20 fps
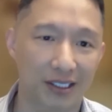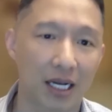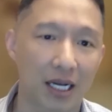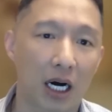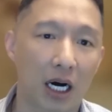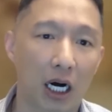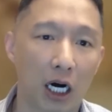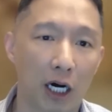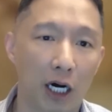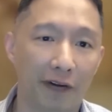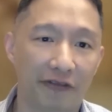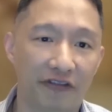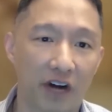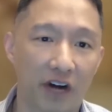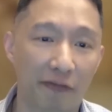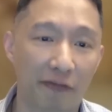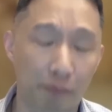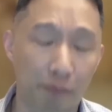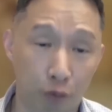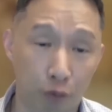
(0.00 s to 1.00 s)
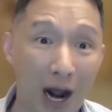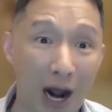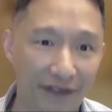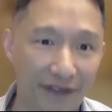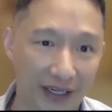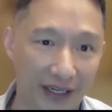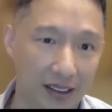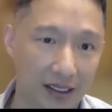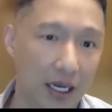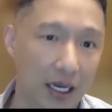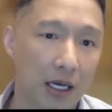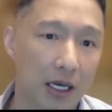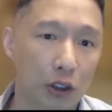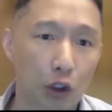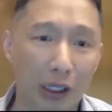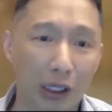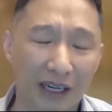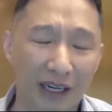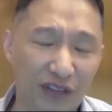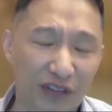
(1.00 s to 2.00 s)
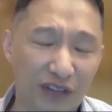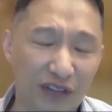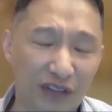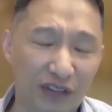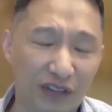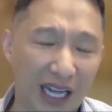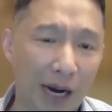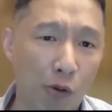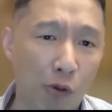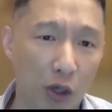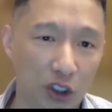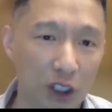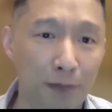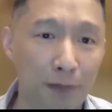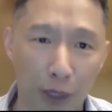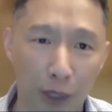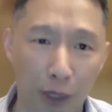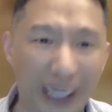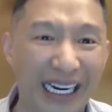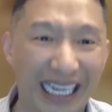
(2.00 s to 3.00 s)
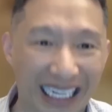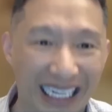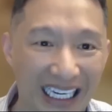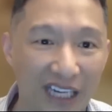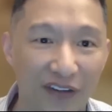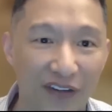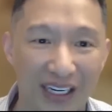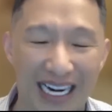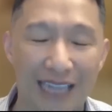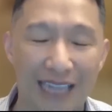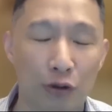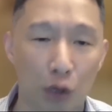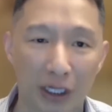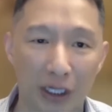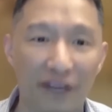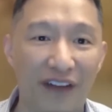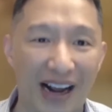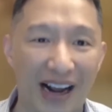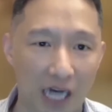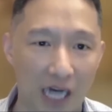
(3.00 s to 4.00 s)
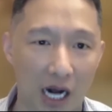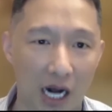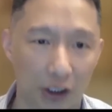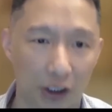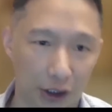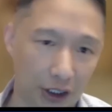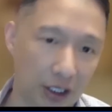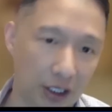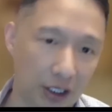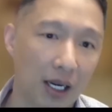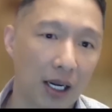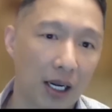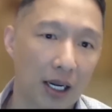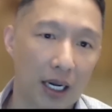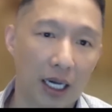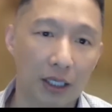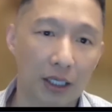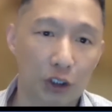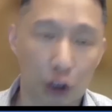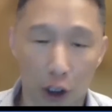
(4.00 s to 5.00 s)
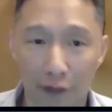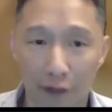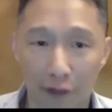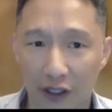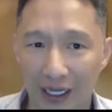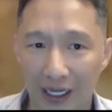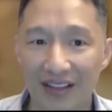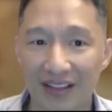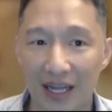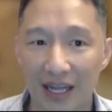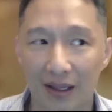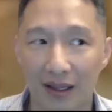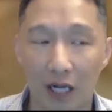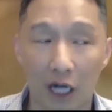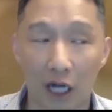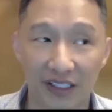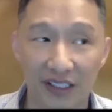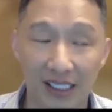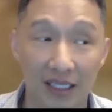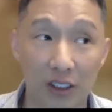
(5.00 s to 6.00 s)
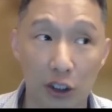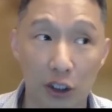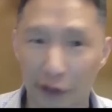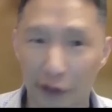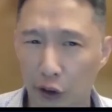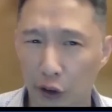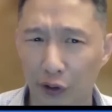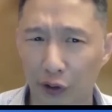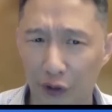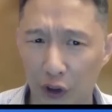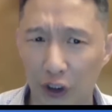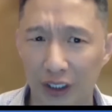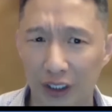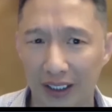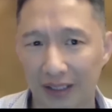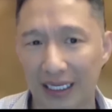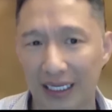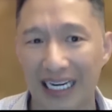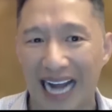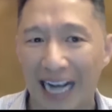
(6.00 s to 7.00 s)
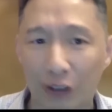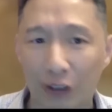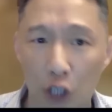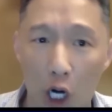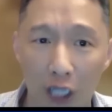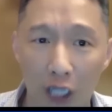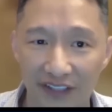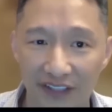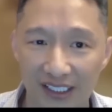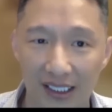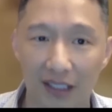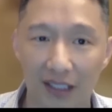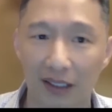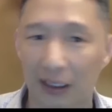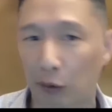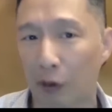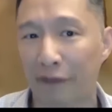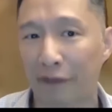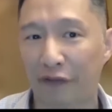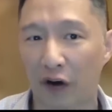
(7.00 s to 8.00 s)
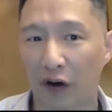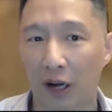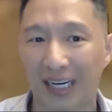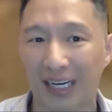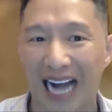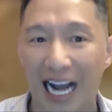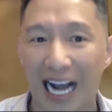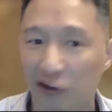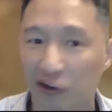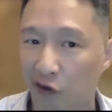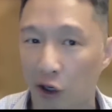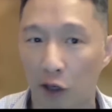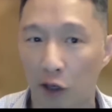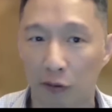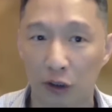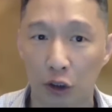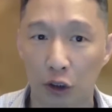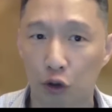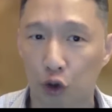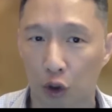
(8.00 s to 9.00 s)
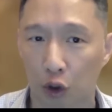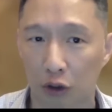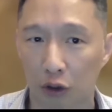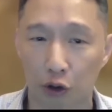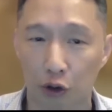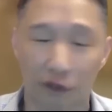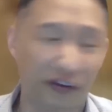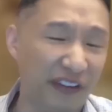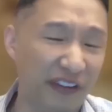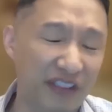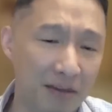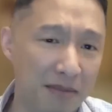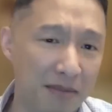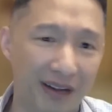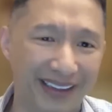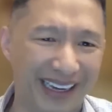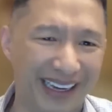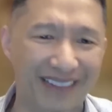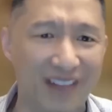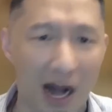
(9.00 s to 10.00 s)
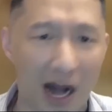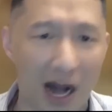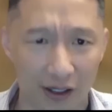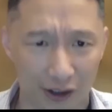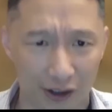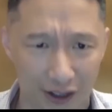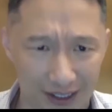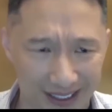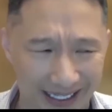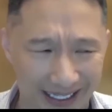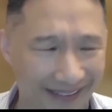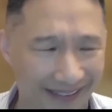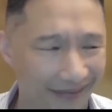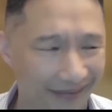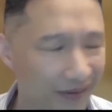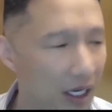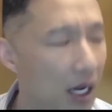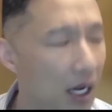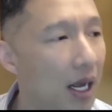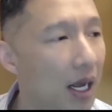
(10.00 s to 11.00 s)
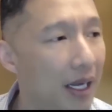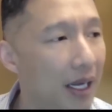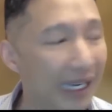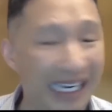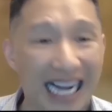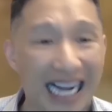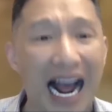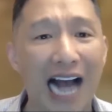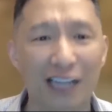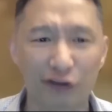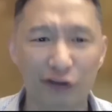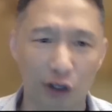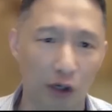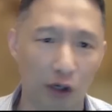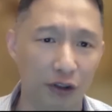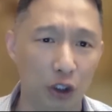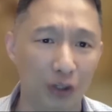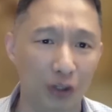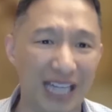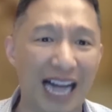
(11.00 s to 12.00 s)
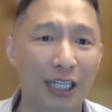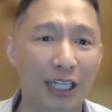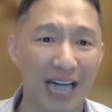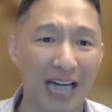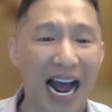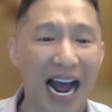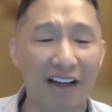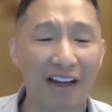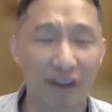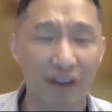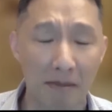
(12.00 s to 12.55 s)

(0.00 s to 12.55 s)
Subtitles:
of profit. So if they were just breaking even at $25 silver, and then all of a sudden silver go to 30, then actually all of a sudden they went from cash flow neutral to $50 million in cash flow. So that could have a